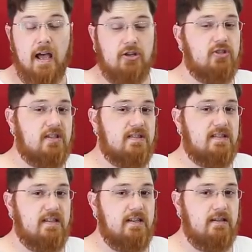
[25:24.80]
As you can
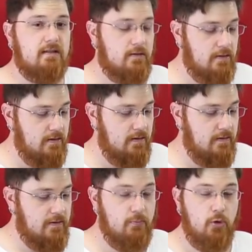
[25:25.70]
see,
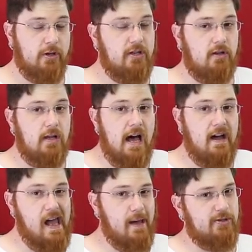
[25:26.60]
the Mumakil
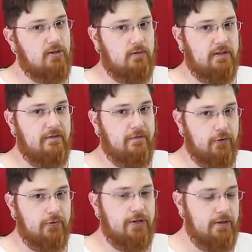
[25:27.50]
are absolutely
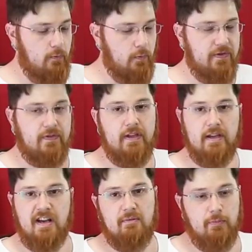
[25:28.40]
filthy with the
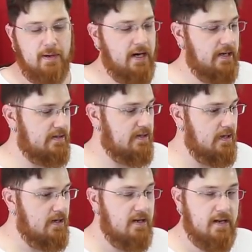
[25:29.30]
enamel paint.
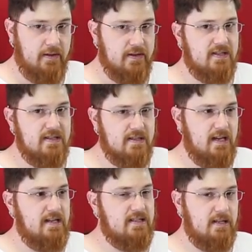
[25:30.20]
Now this
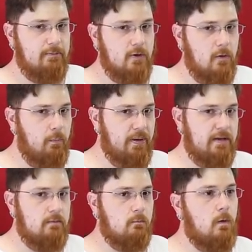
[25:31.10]
isn't a typical
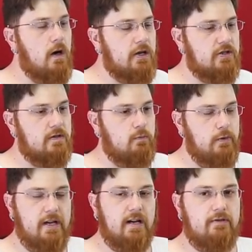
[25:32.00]
pin wash,
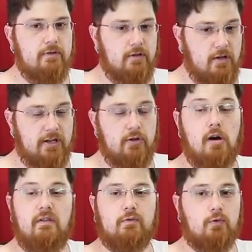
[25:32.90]
we are doing like an
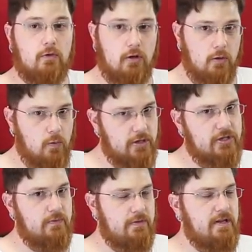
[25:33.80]
overall
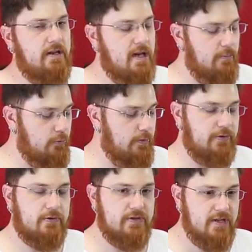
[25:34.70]
wash with the enamel
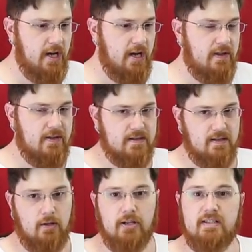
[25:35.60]
because there's
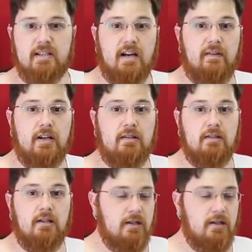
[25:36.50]
a lot to cover